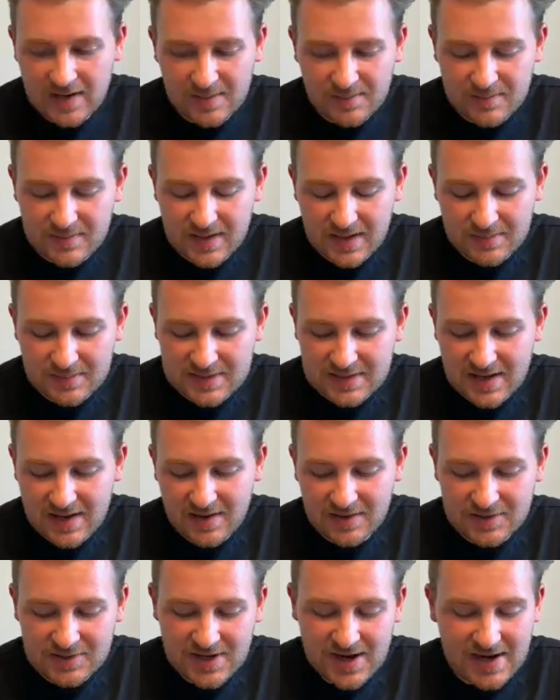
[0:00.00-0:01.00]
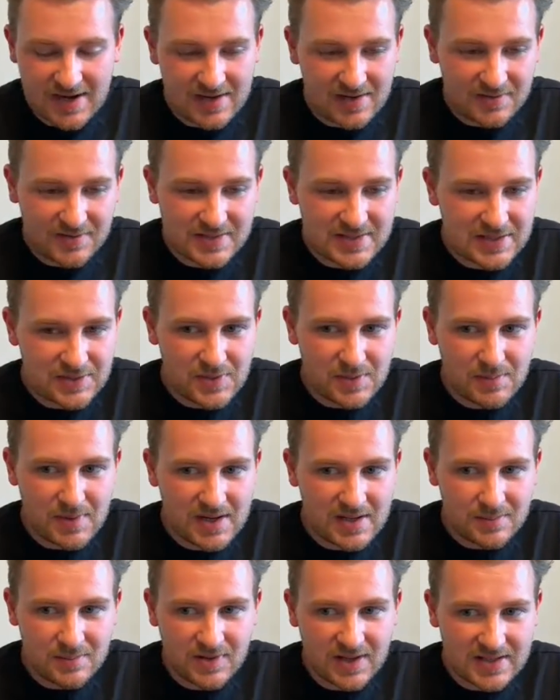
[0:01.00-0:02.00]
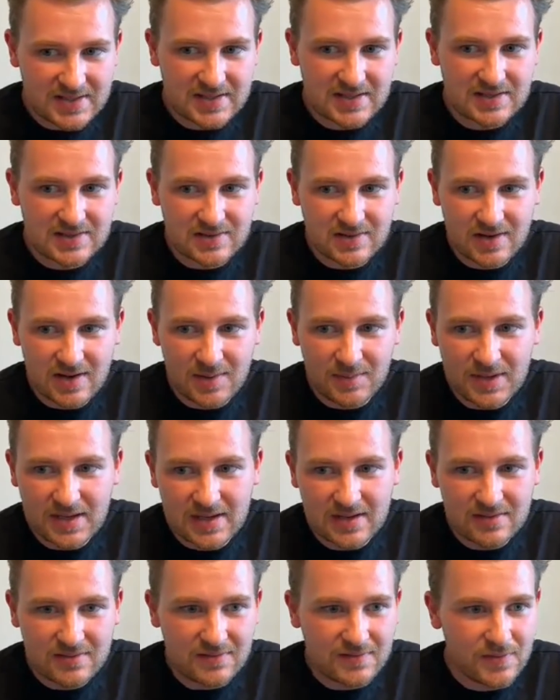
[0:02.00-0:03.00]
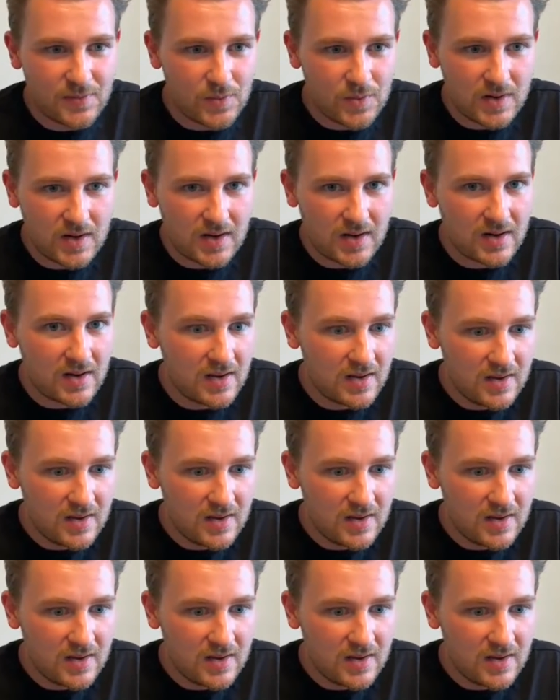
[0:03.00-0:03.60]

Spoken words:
I'm staying on track here. Let's see what money blessings are coming in for